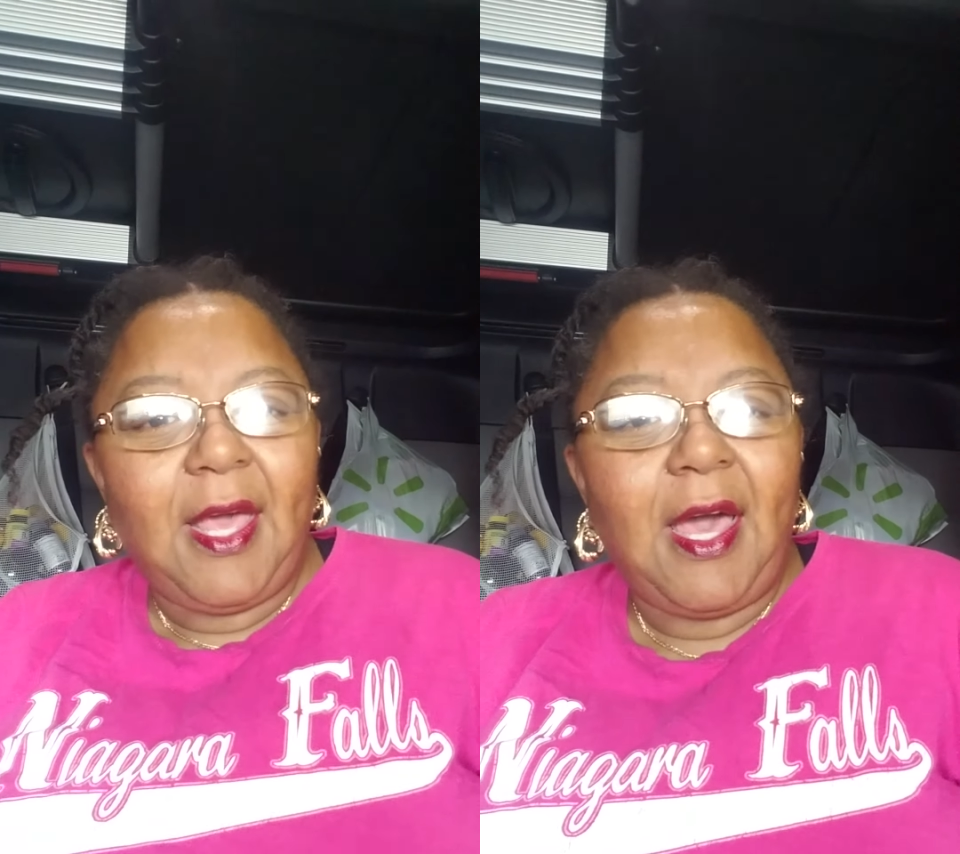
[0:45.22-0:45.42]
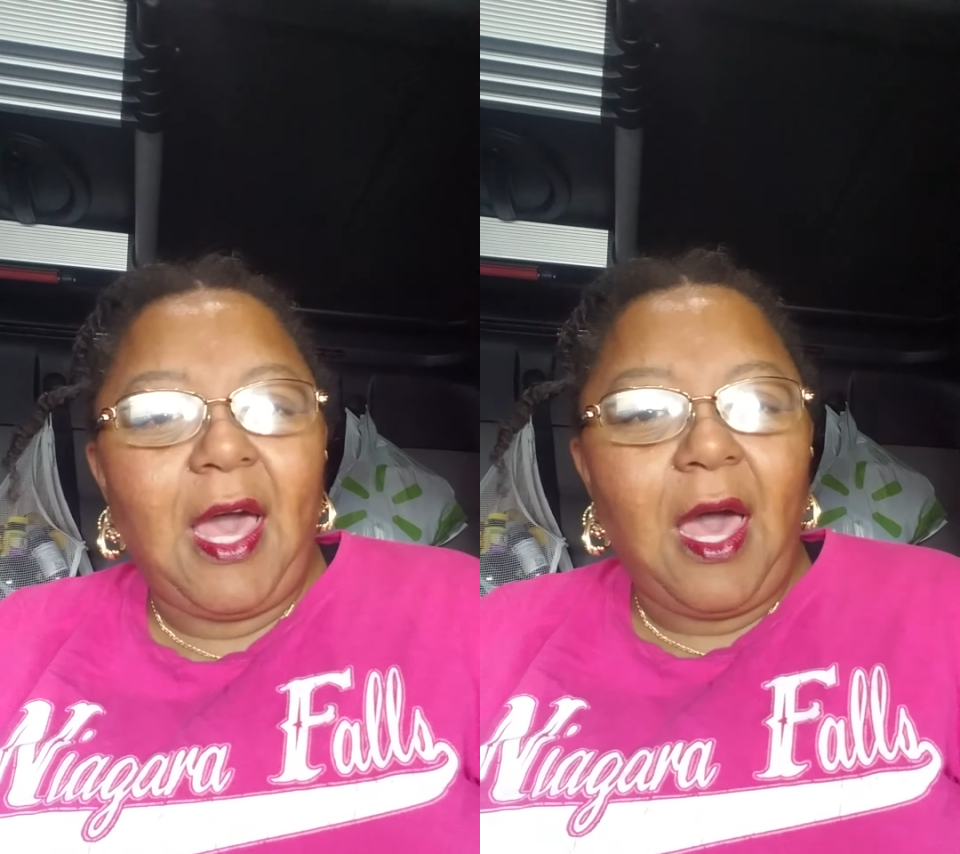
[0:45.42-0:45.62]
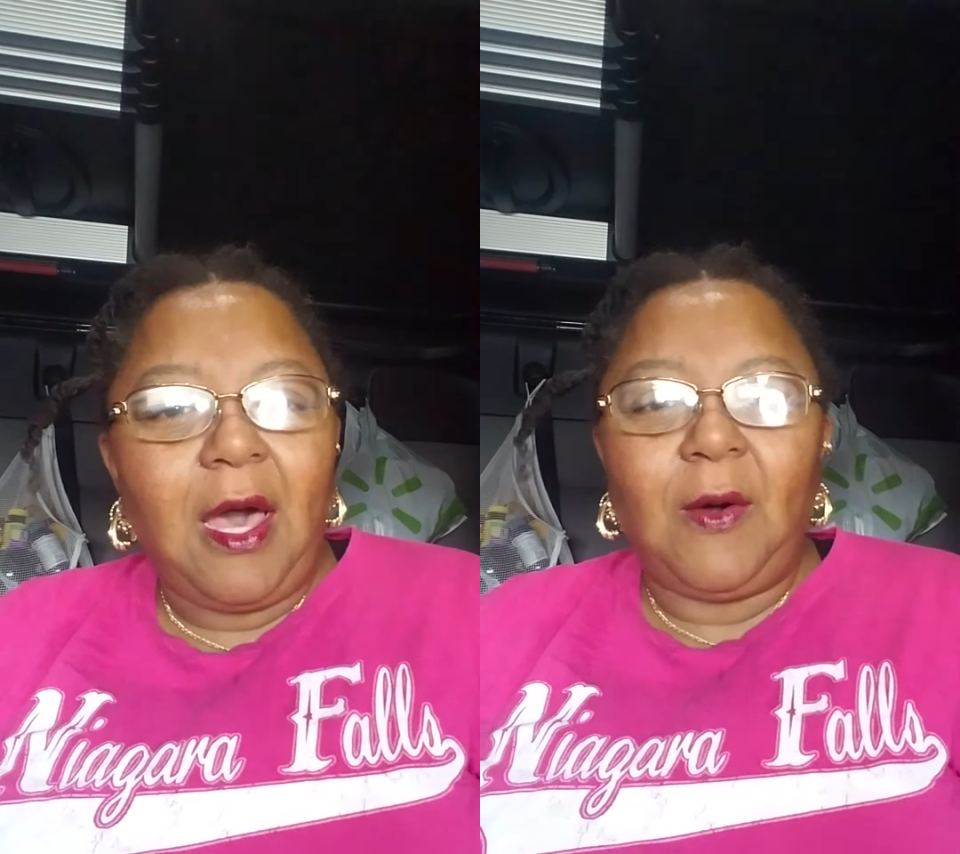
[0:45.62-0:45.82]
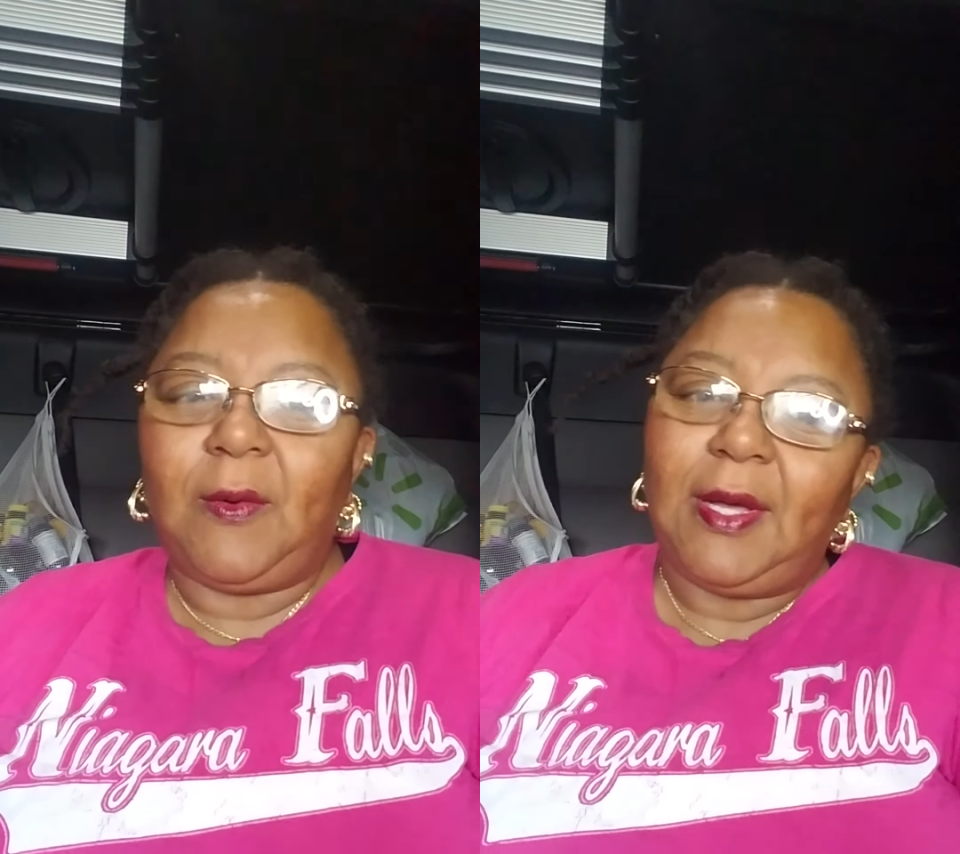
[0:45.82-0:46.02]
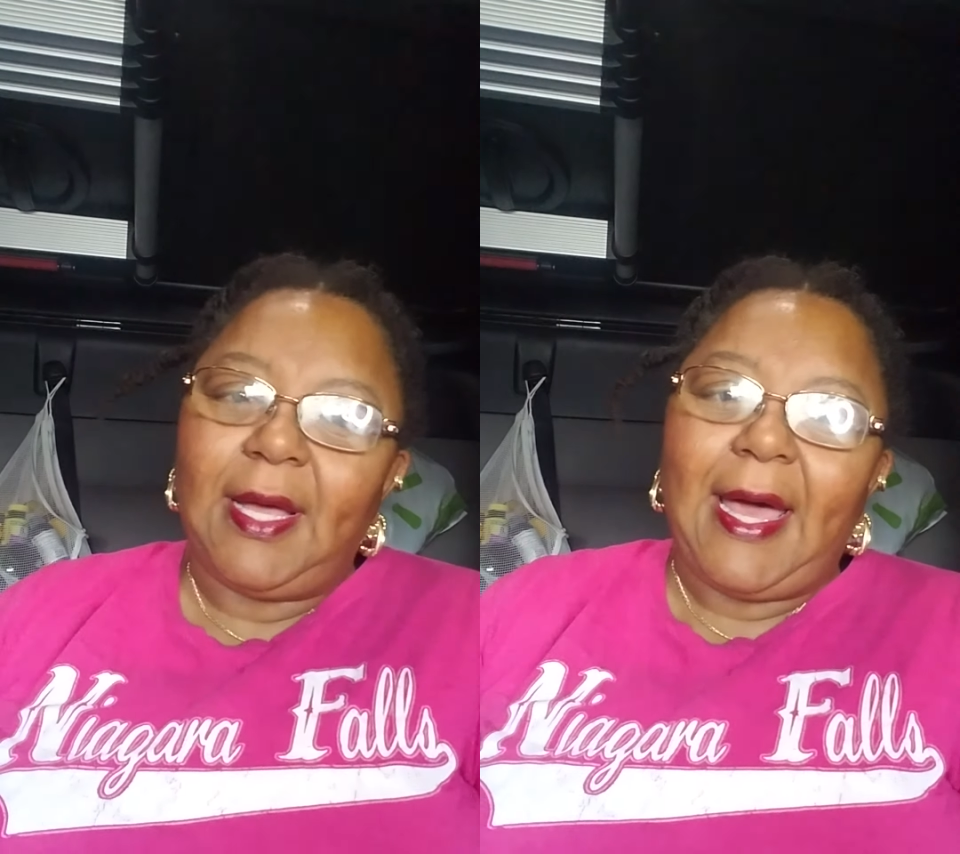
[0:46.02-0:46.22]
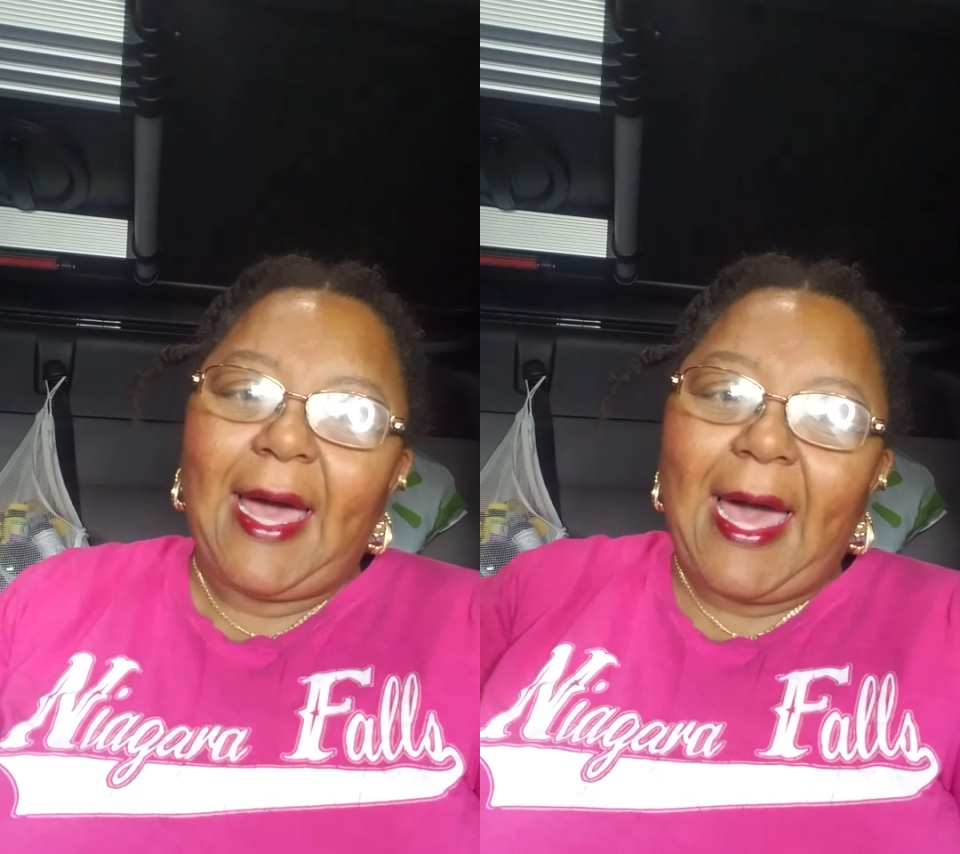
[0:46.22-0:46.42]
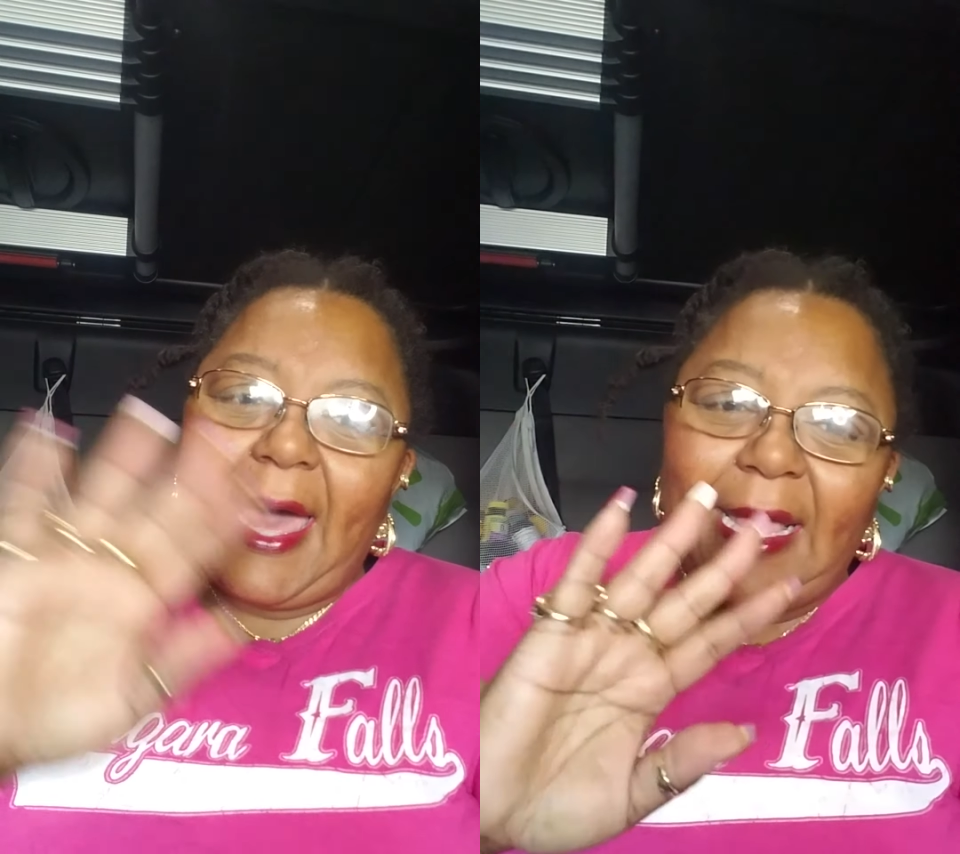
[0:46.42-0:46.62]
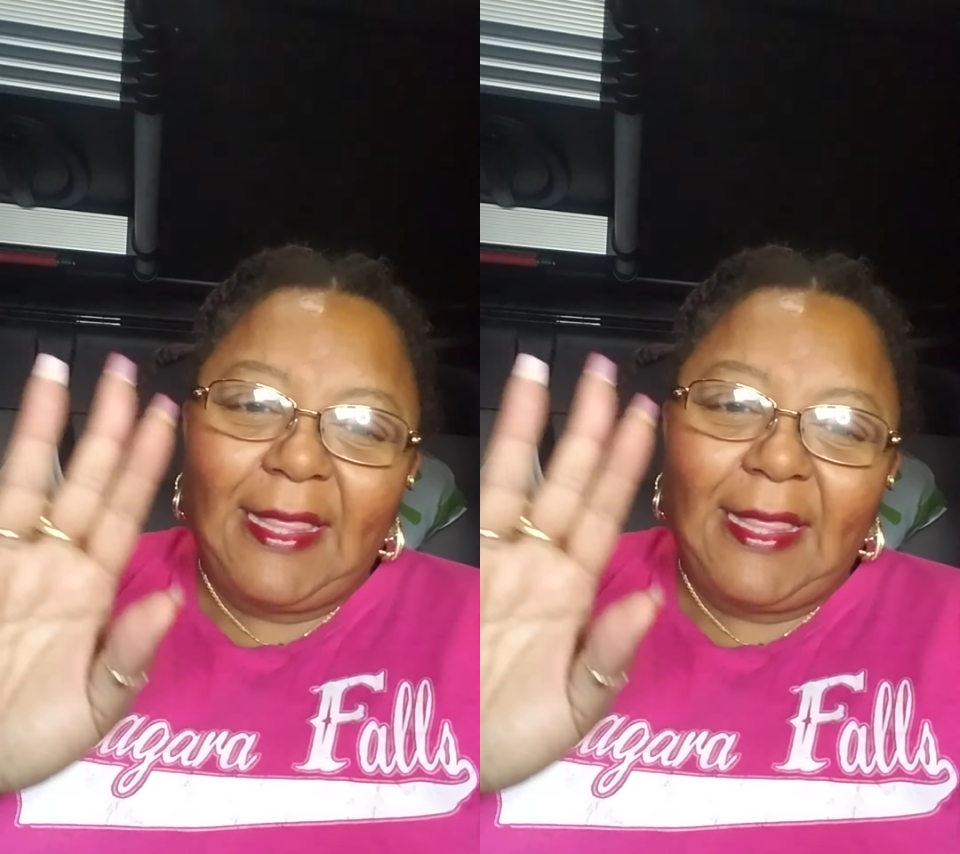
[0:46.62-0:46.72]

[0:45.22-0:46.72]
Oh, hi